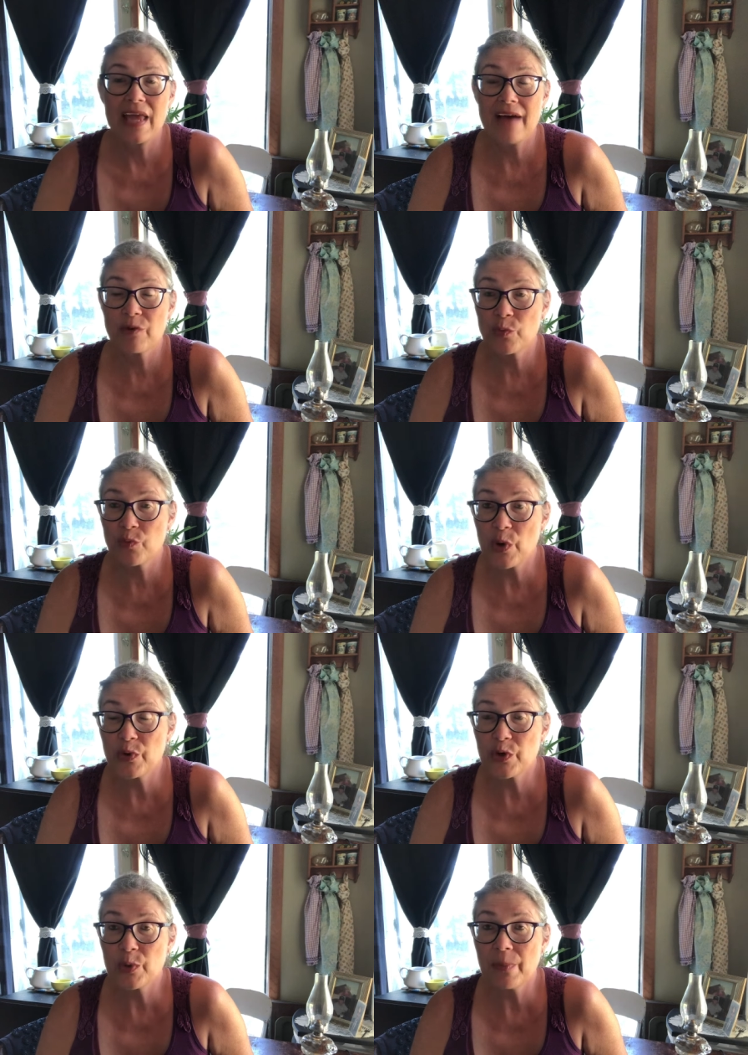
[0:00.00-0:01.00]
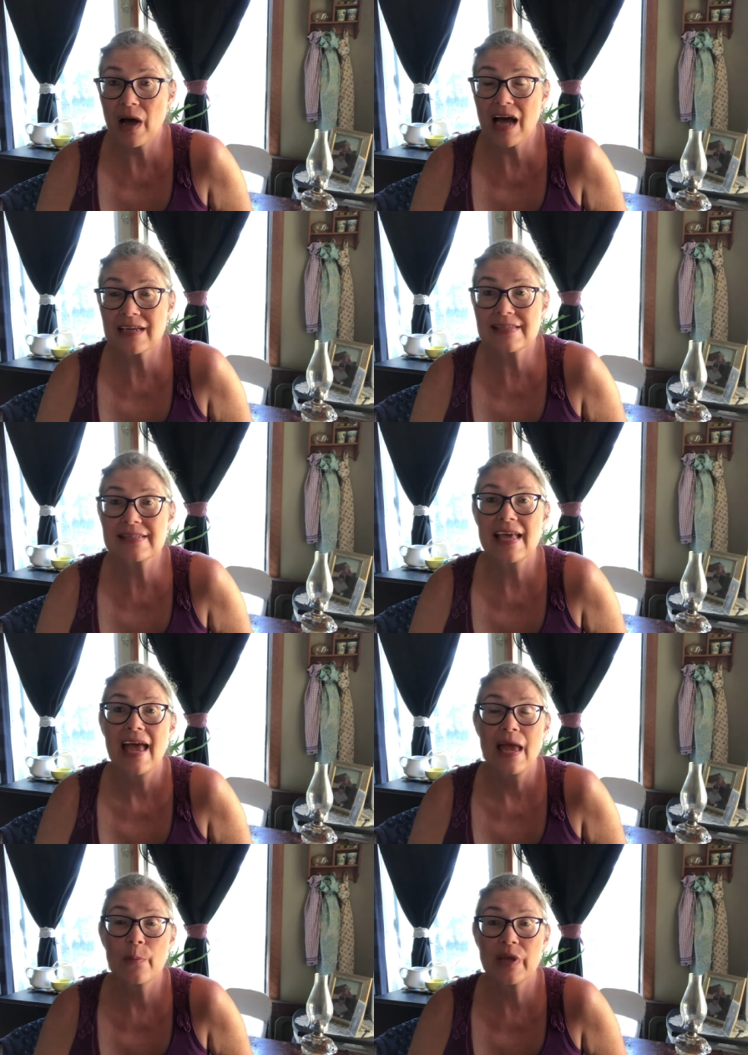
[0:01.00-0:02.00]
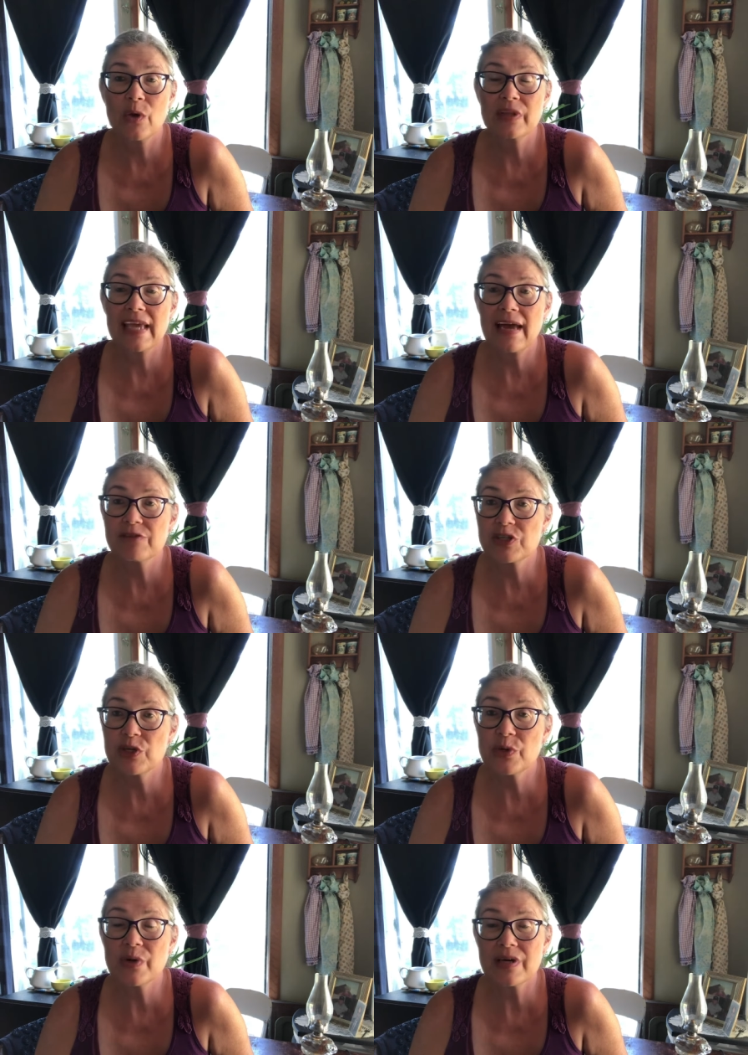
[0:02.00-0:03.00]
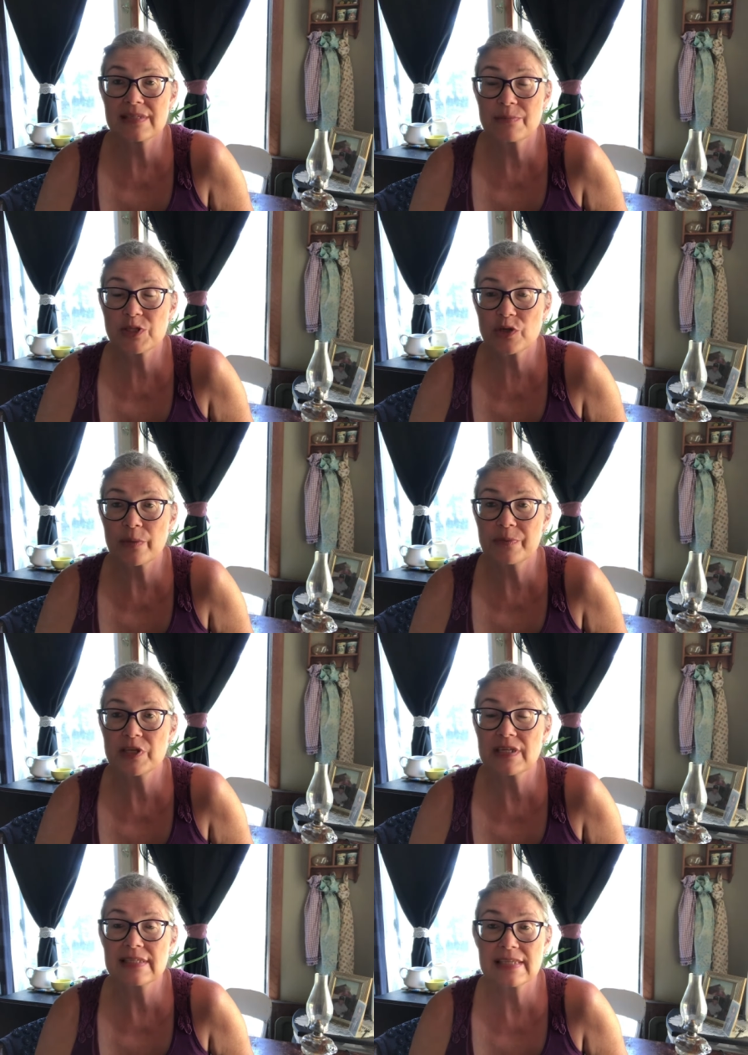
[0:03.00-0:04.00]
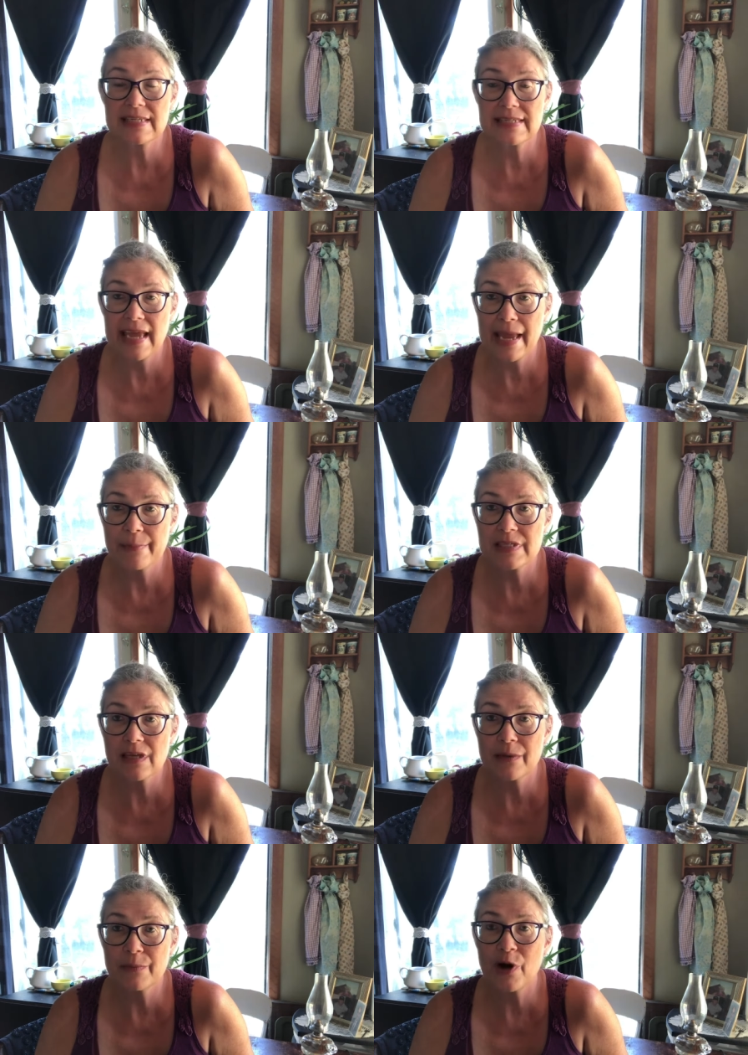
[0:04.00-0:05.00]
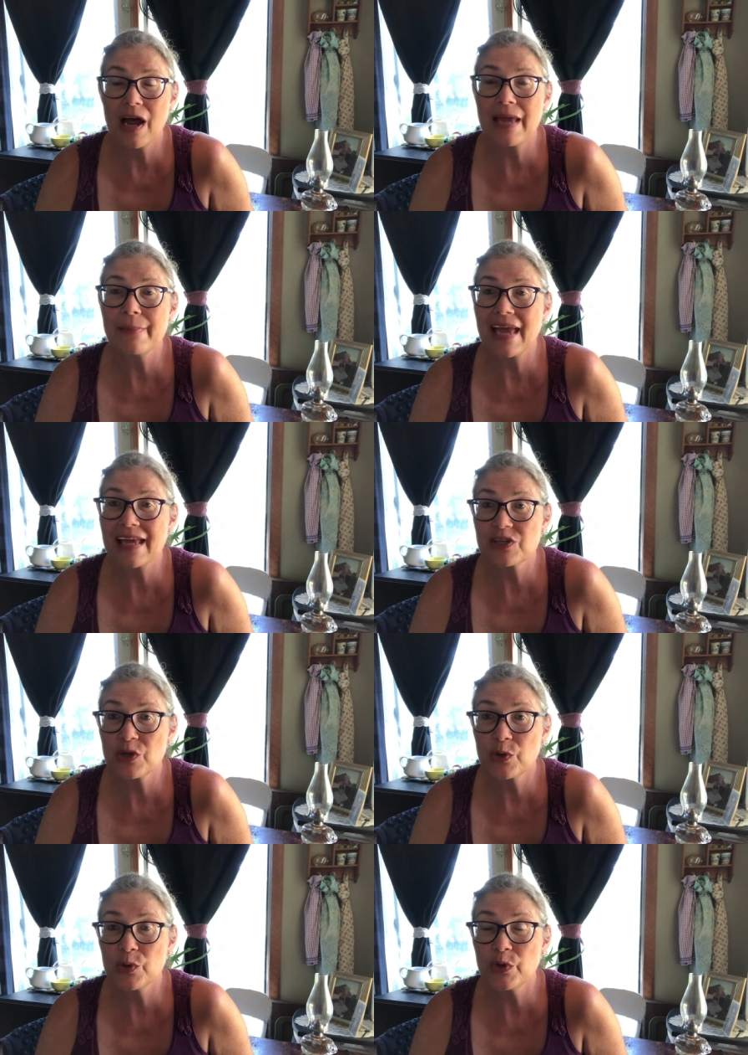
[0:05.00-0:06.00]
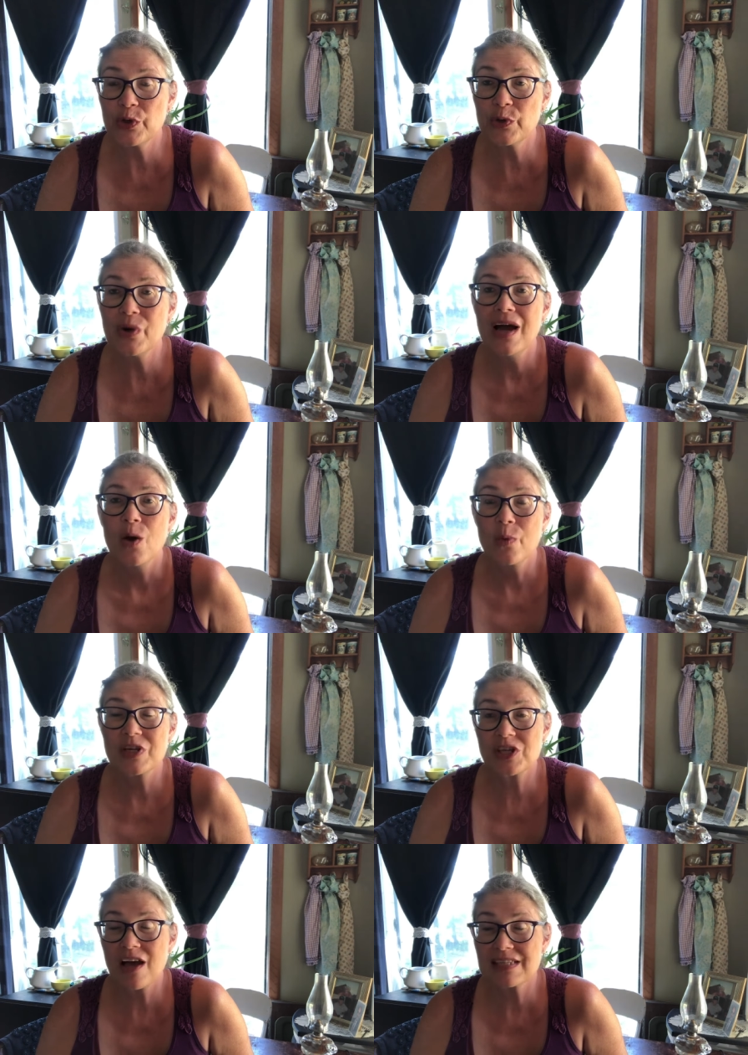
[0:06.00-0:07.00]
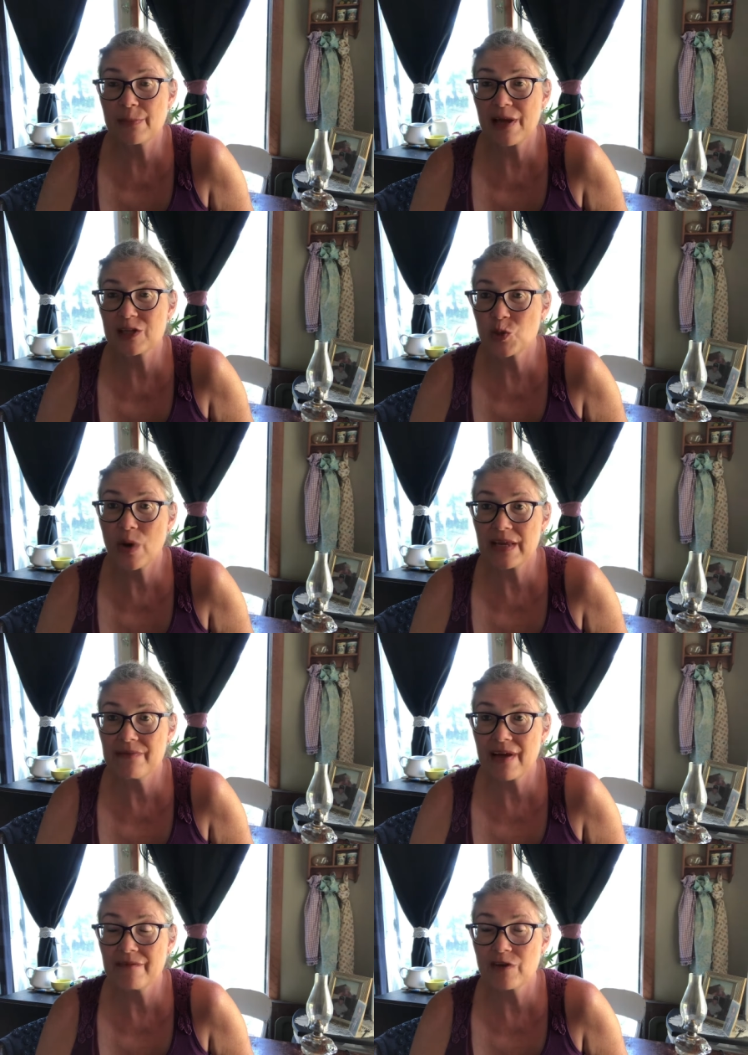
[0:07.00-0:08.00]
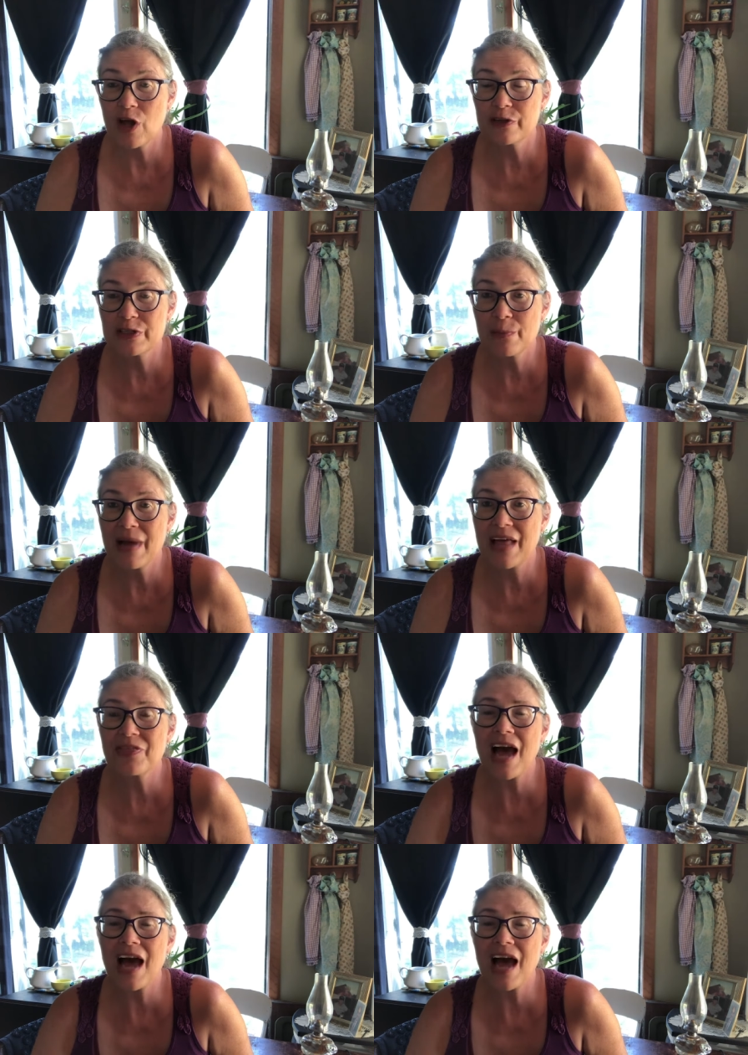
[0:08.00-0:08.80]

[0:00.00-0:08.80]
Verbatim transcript: We have a Roku box and we only have two subscriptions to Amazon Prime and to Hulu, which cost about $25 a month.